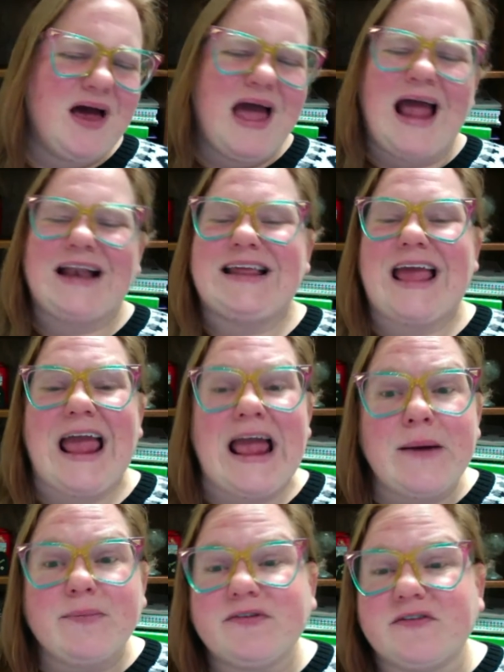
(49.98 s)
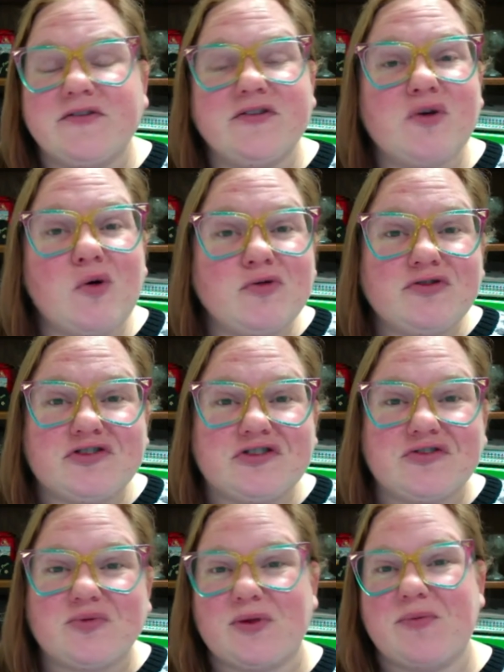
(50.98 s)
and camps of
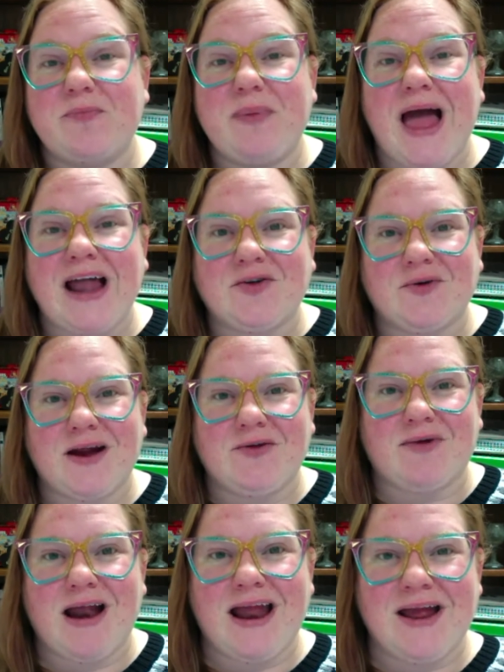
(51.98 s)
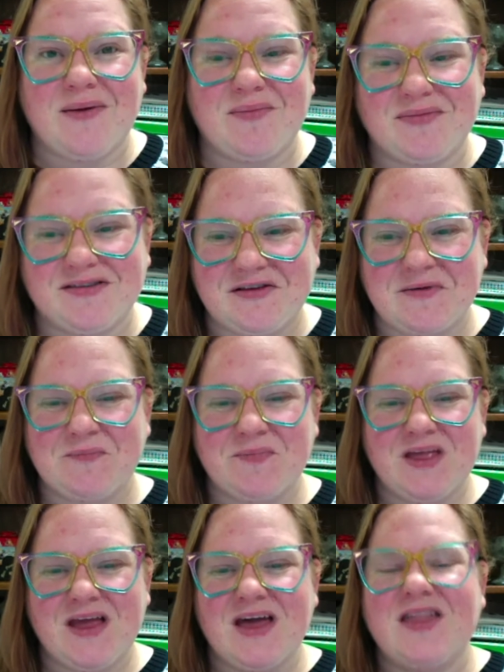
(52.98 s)
soldiers with battering rams.
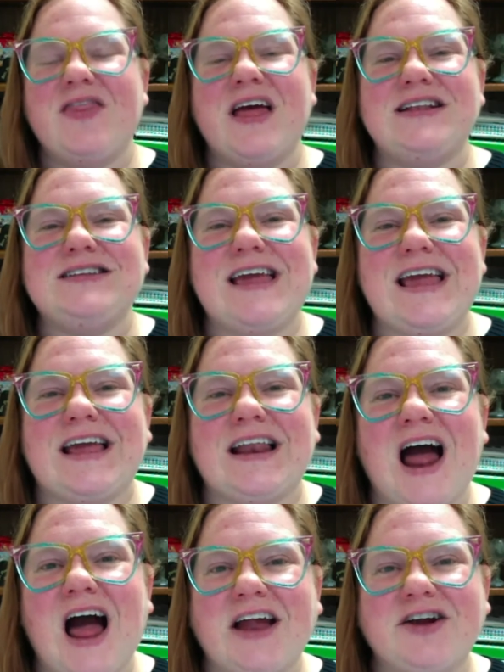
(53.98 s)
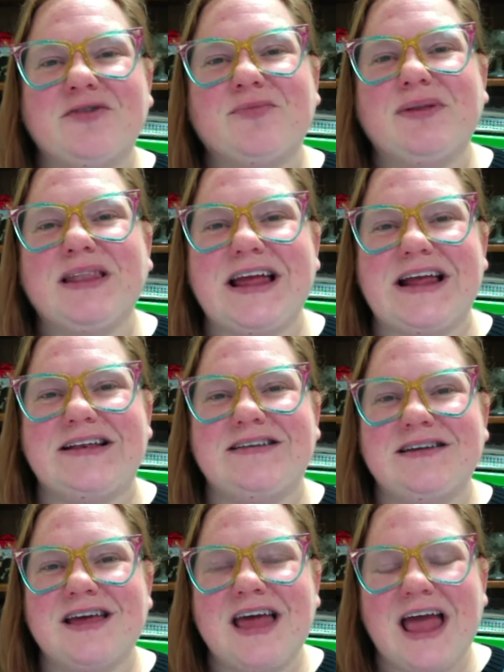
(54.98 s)
Then take an iron plate
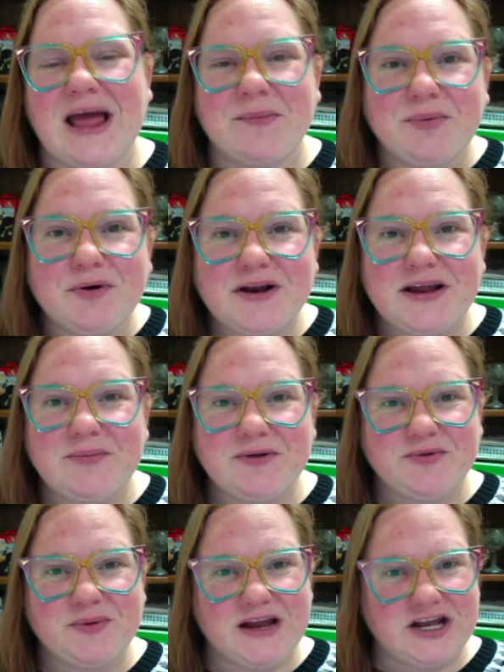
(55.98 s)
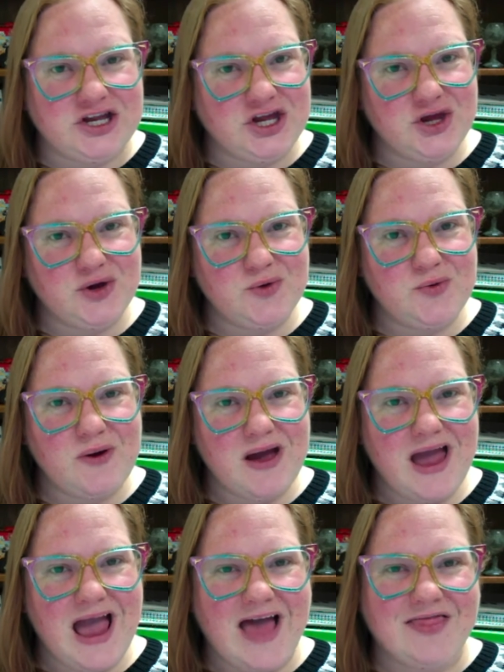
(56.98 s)
and put it between you
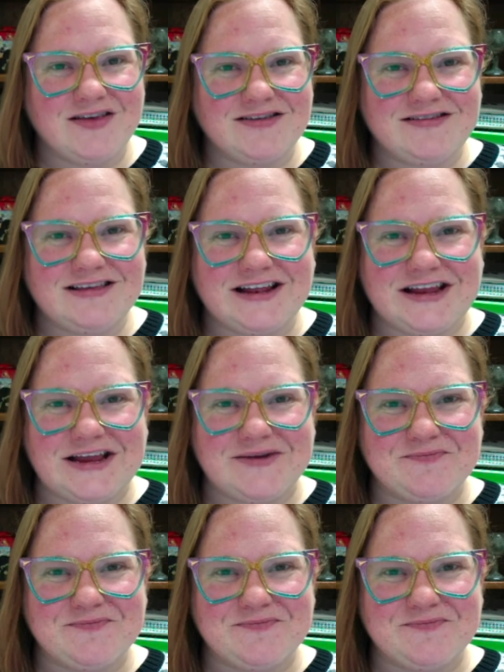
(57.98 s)
and the city.